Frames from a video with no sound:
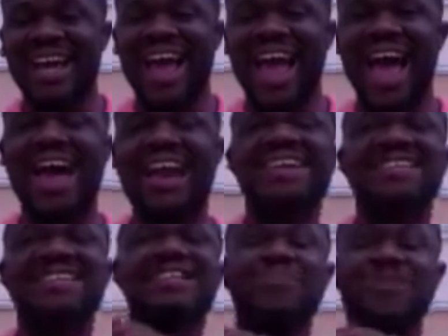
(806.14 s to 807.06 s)
Wow. And
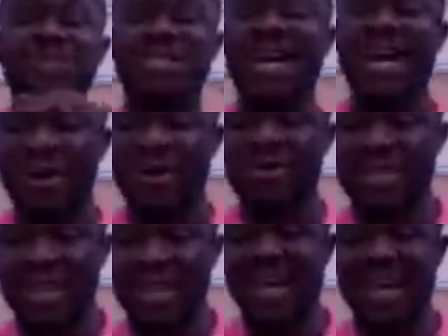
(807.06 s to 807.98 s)
distributed a whole
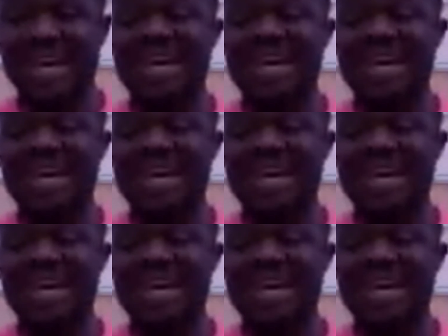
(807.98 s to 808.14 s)
trailer